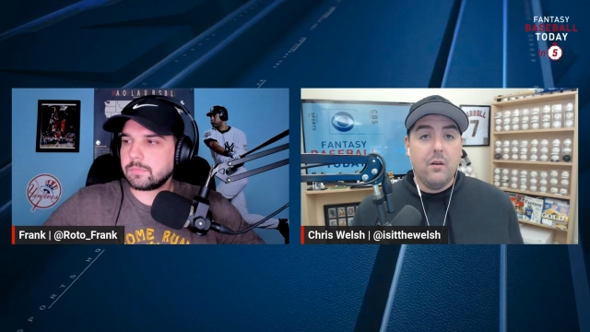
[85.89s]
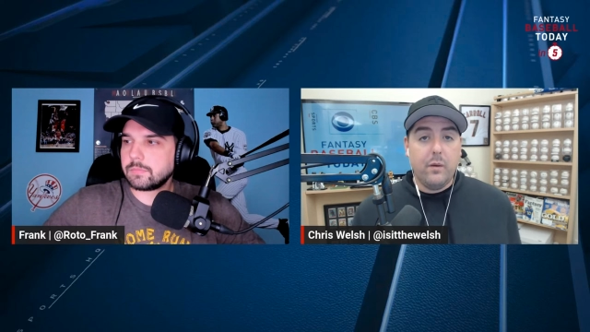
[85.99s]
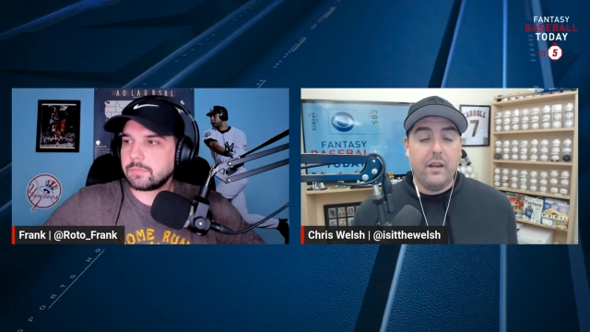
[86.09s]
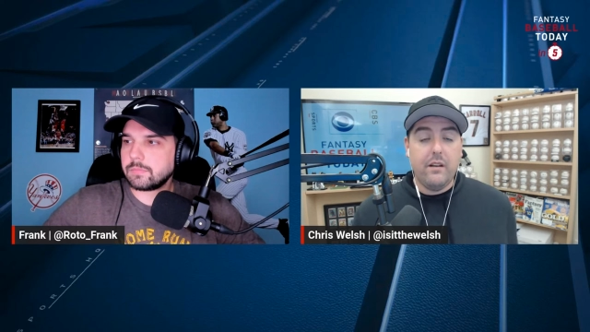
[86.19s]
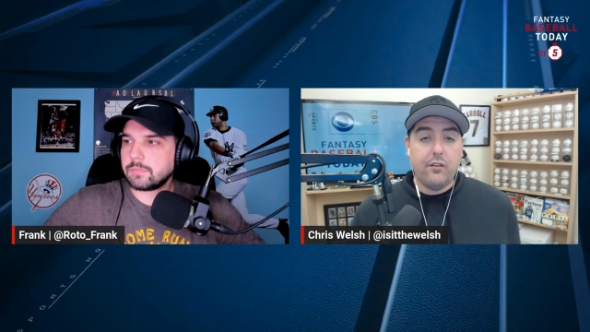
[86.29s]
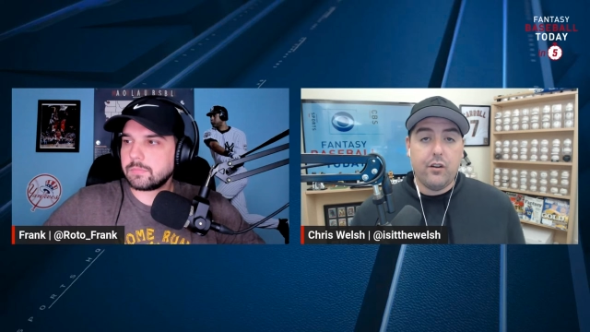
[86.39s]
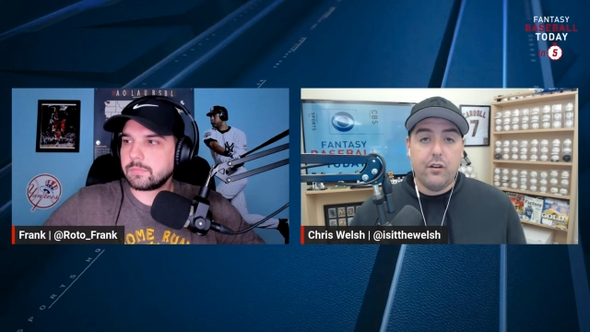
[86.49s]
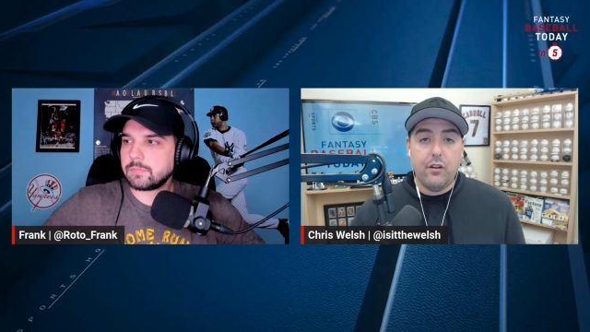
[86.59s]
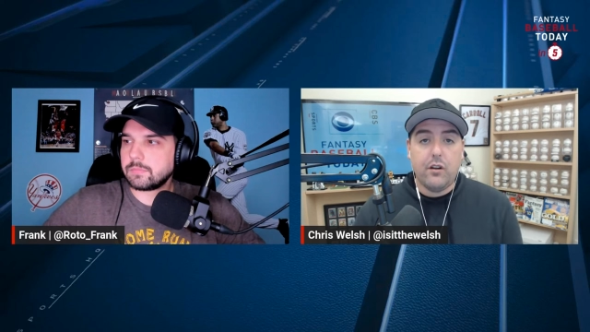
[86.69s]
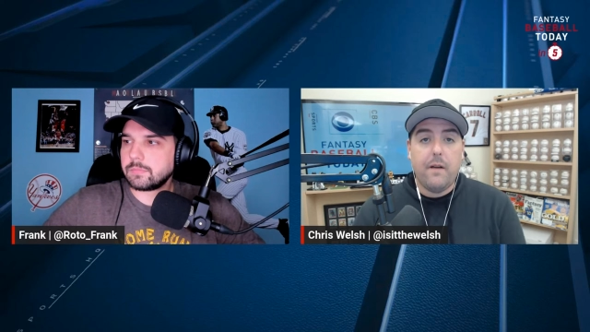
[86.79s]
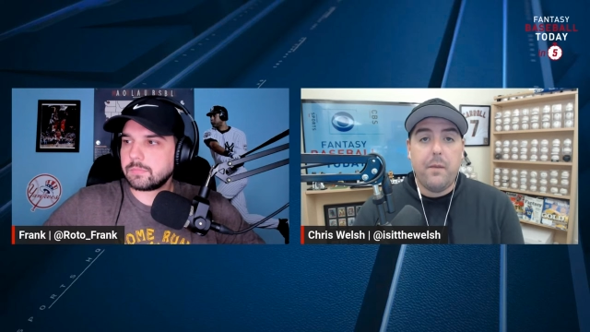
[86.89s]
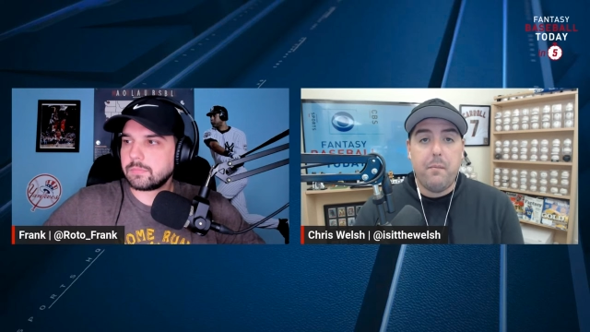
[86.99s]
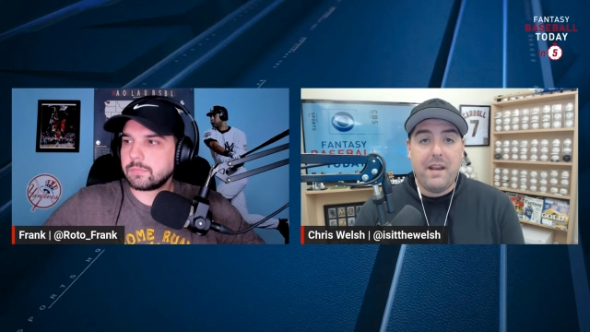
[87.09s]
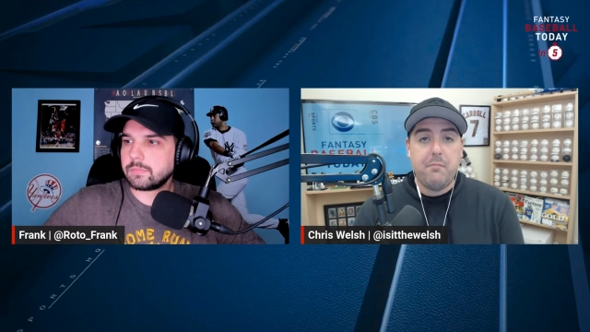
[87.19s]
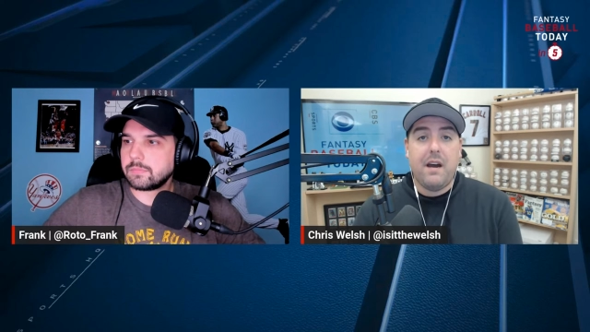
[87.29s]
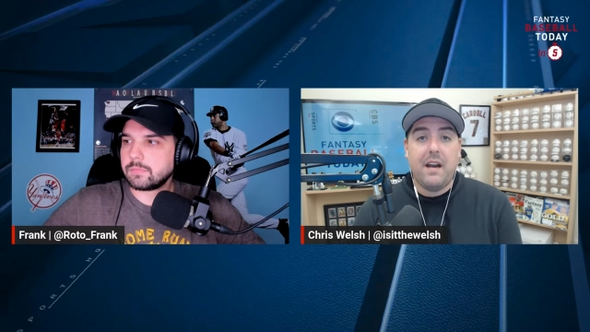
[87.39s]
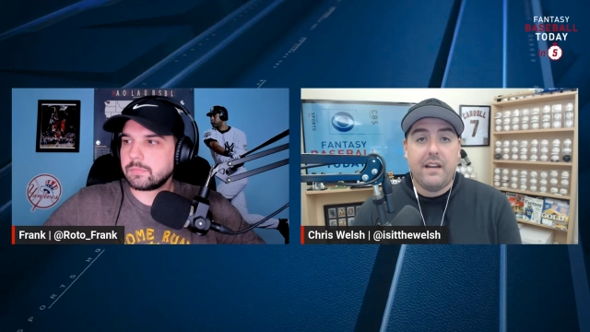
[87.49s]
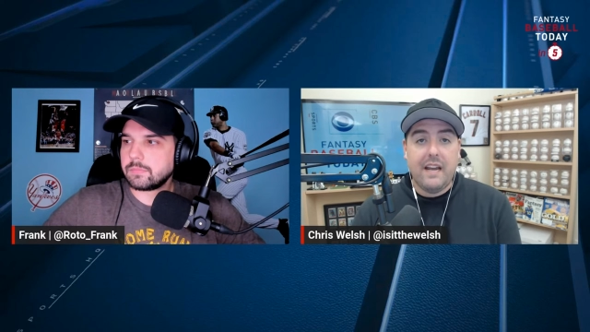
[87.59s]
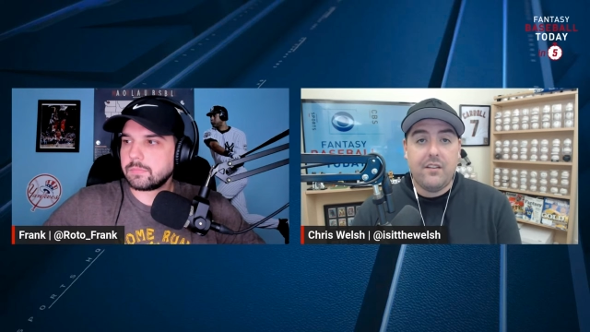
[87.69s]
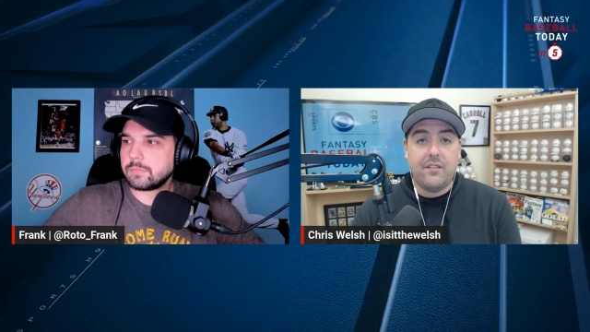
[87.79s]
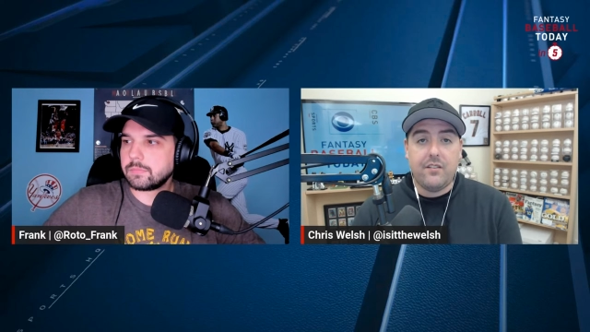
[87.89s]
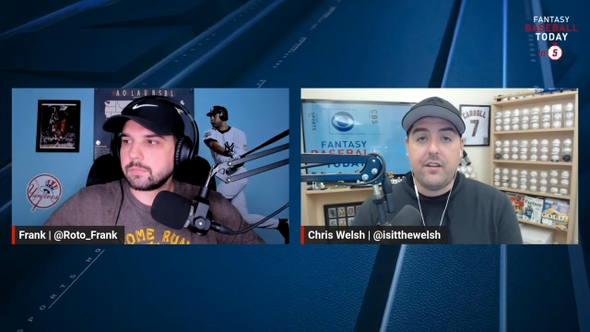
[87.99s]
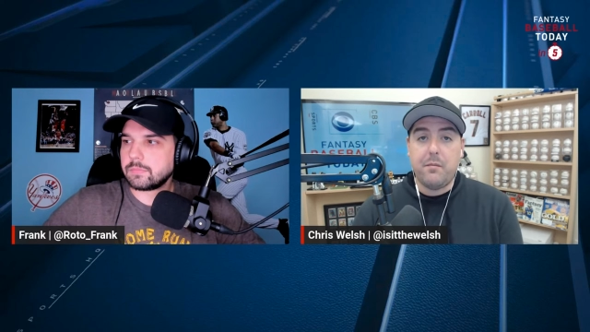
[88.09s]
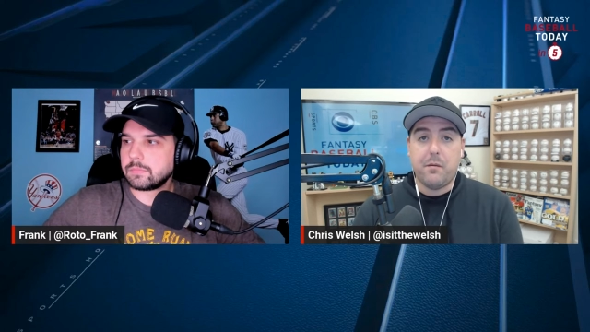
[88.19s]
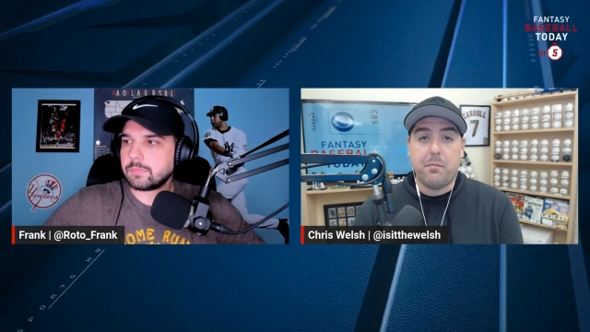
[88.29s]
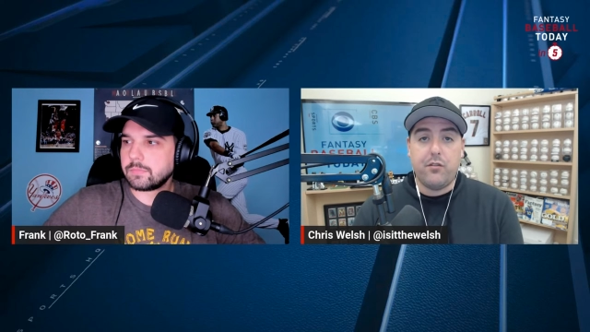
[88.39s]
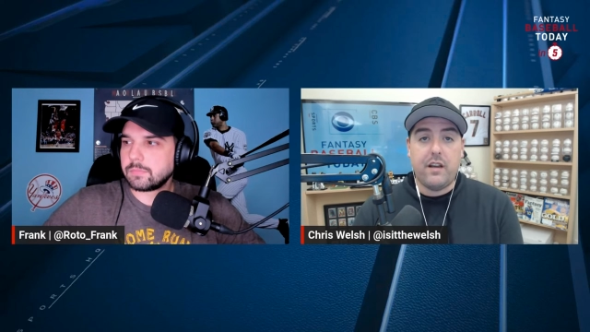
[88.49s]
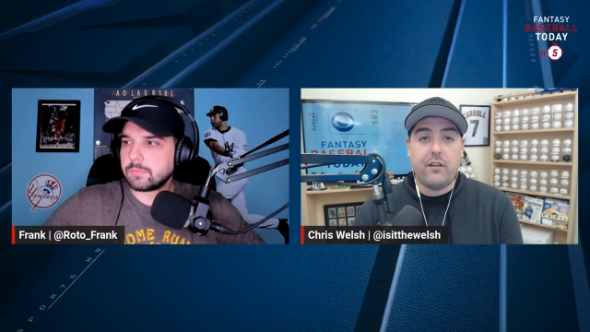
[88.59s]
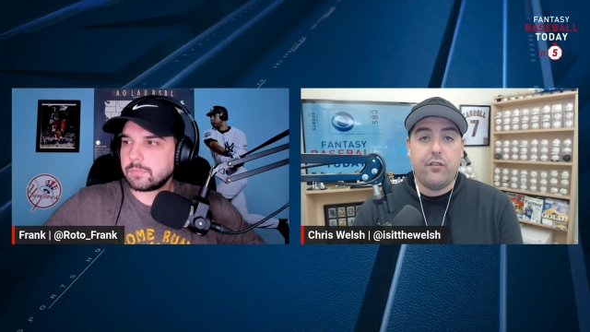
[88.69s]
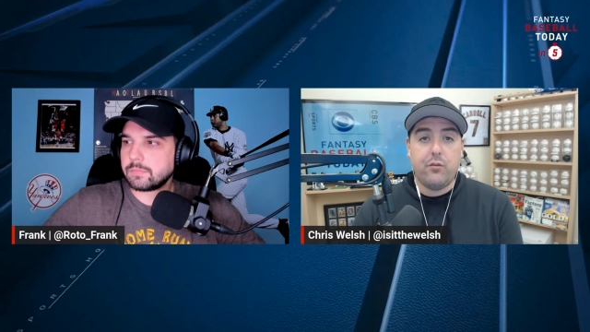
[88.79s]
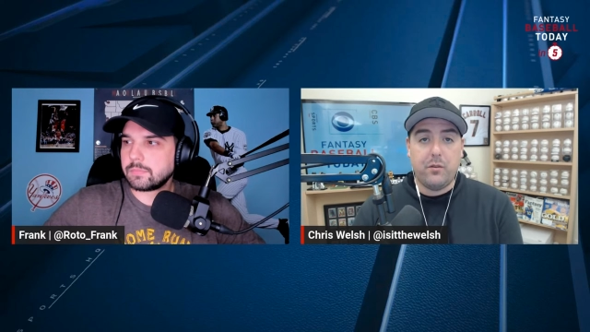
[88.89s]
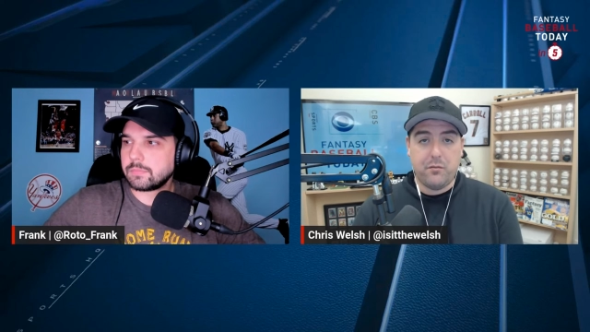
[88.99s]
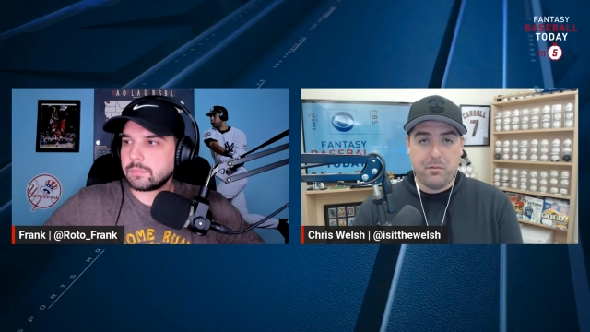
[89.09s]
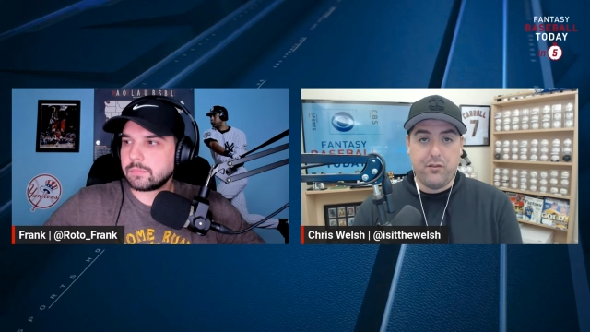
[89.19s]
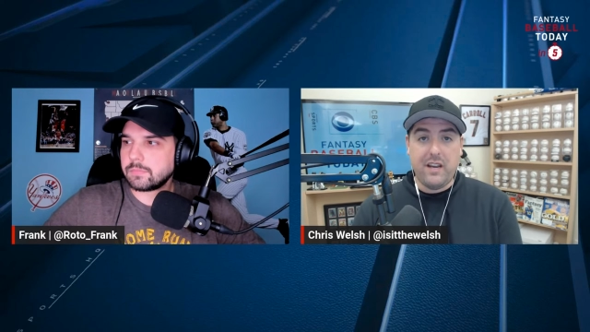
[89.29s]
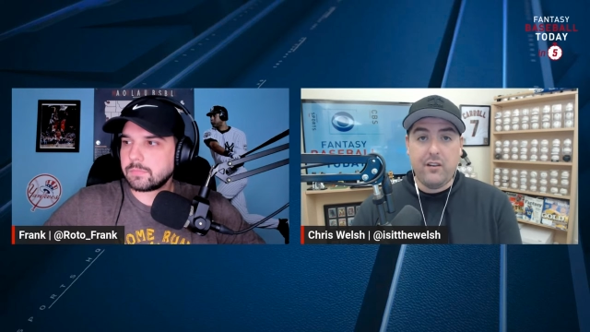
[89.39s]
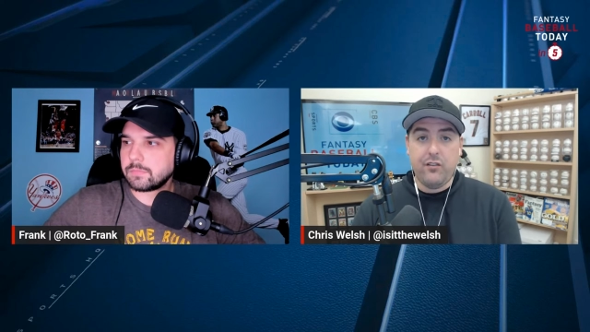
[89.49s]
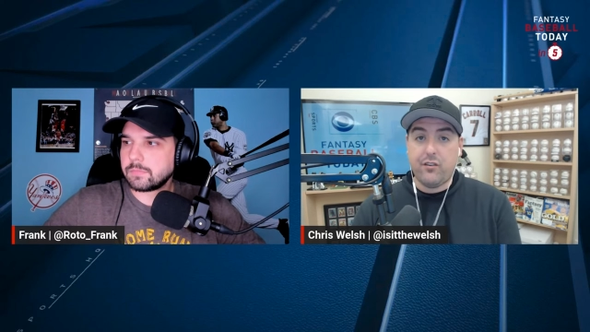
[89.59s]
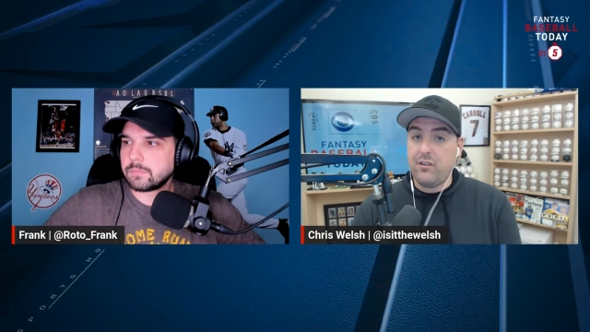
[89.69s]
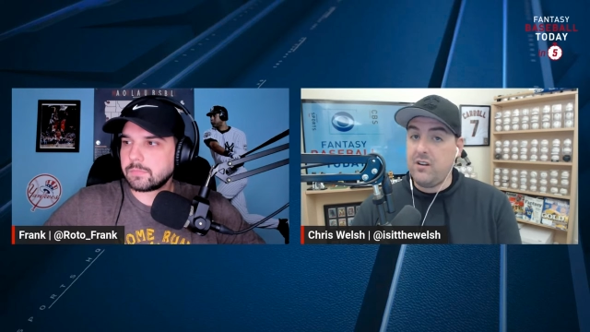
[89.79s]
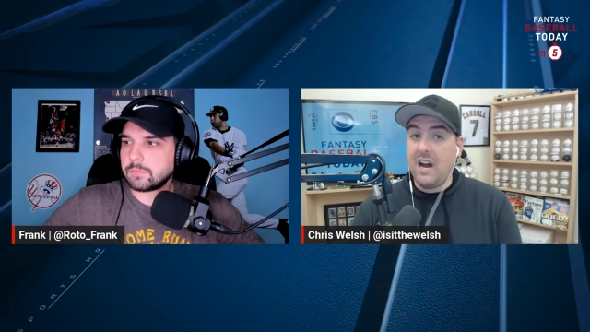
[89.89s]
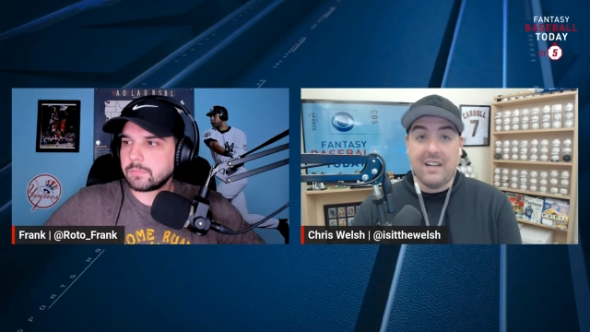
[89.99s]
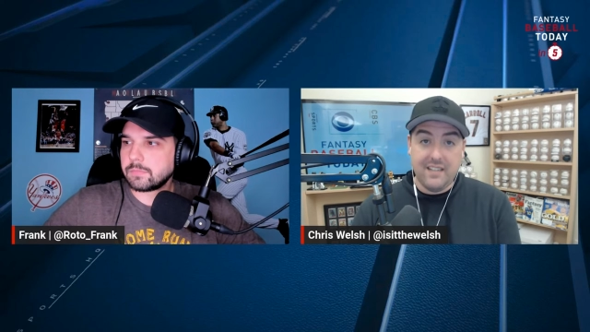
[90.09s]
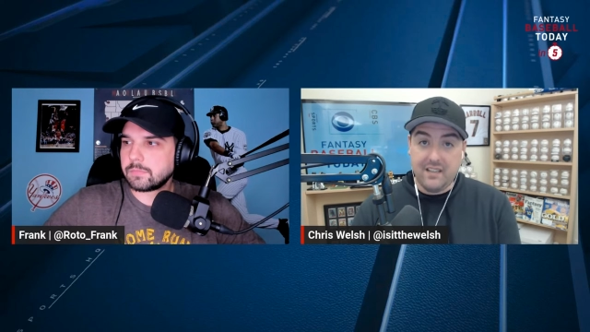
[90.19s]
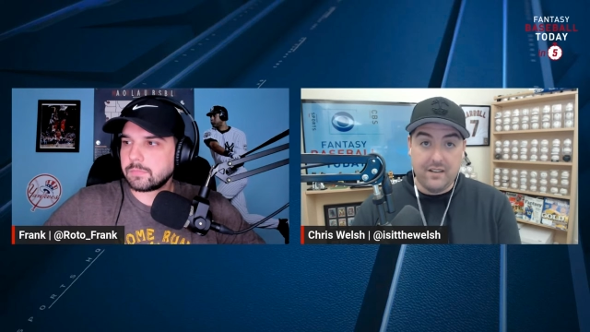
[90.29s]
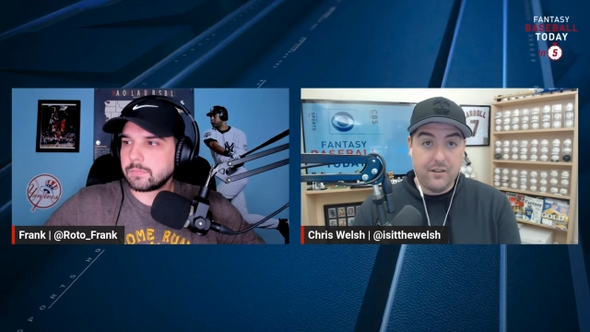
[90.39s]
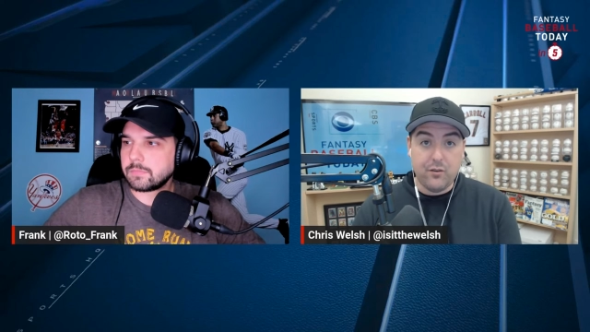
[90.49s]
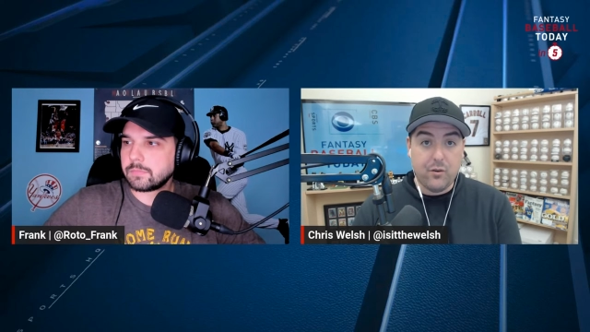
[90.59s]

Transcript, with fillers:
Speaker 1: We took a look on the main podcast at Steamer Projections, which projections are not telling the